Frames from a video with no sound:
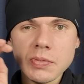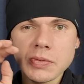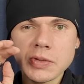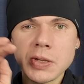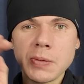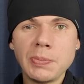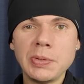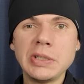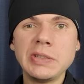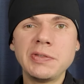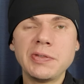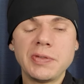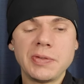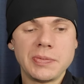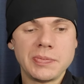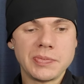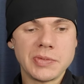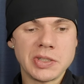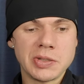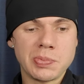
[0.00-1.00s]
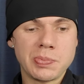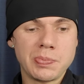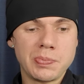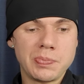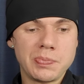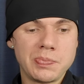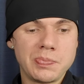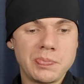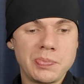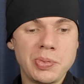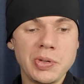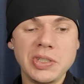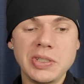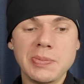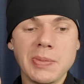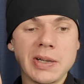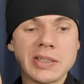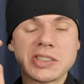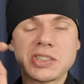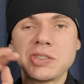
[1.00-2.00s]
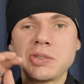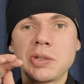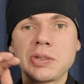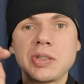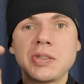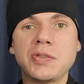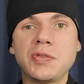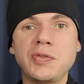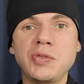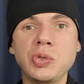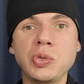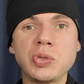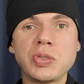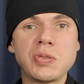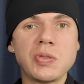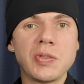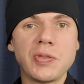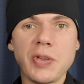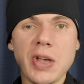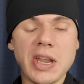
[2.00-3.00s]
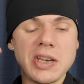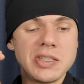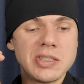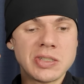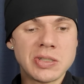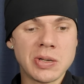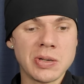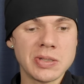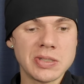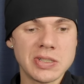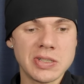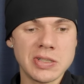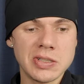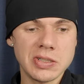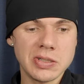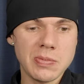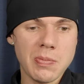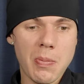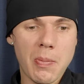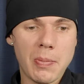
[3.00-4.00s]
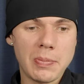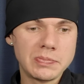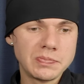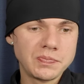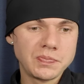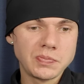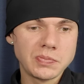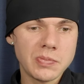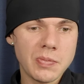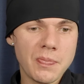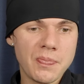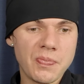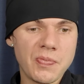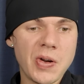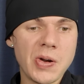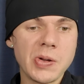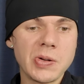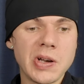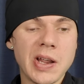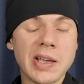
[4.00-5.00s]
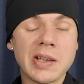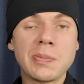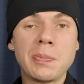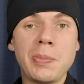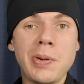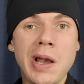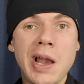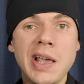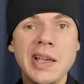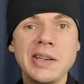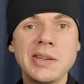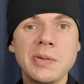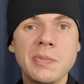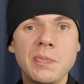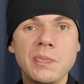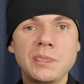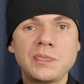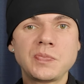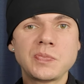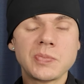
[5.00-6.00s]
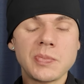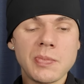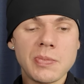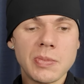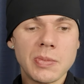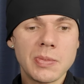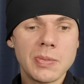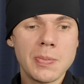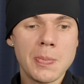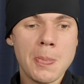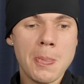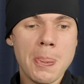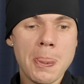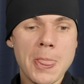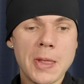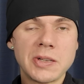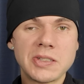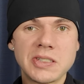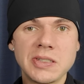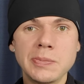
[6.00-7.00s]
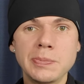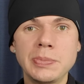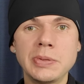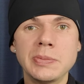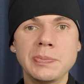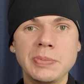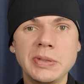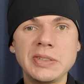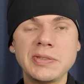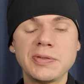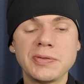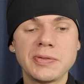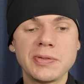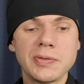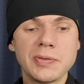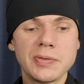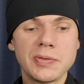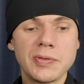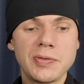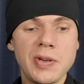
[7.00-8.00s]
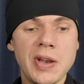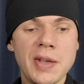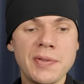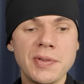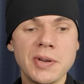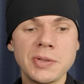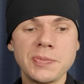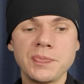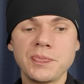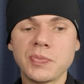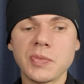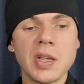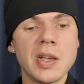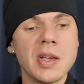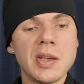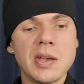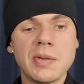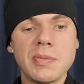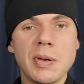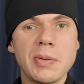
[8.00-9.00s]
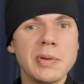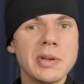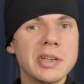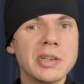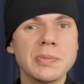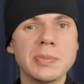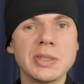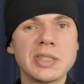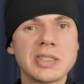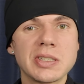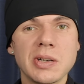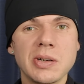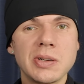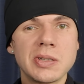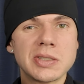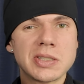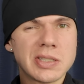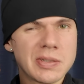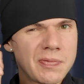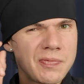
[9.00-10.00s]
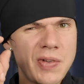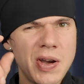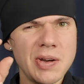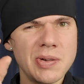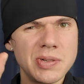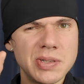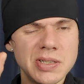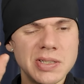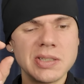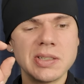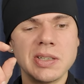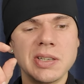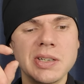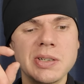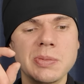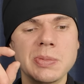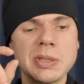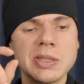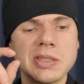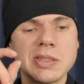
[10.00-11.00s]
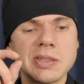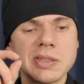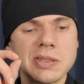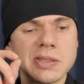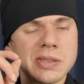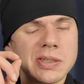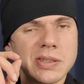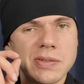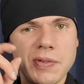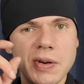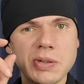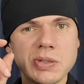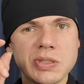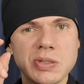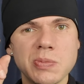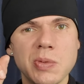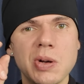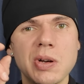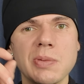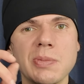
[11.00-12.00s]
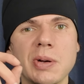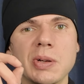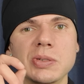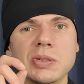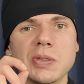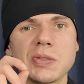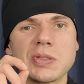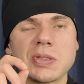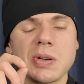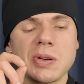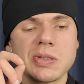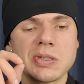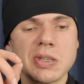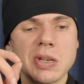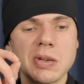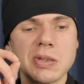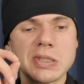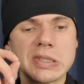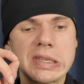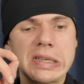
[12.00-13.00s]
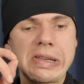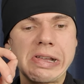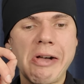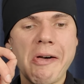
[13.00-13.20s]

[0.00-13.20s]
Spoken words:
the beef is pretty much not infused with any sauces. Very like plain, simple beef flavor. Maybe a little bit sauce, a very little bit, very small amount of soy sauce.